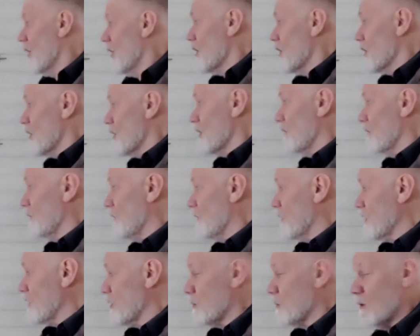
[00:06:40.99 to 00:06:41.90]
So the
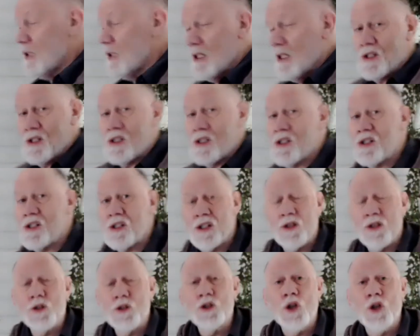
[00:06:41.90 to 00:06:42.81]
first one is just to
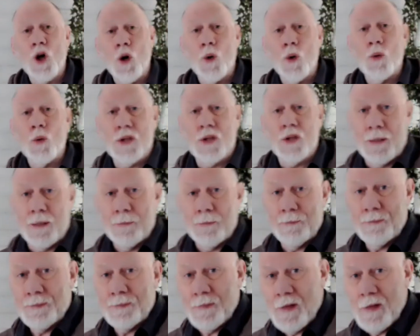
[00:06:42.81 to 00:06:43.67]
know them.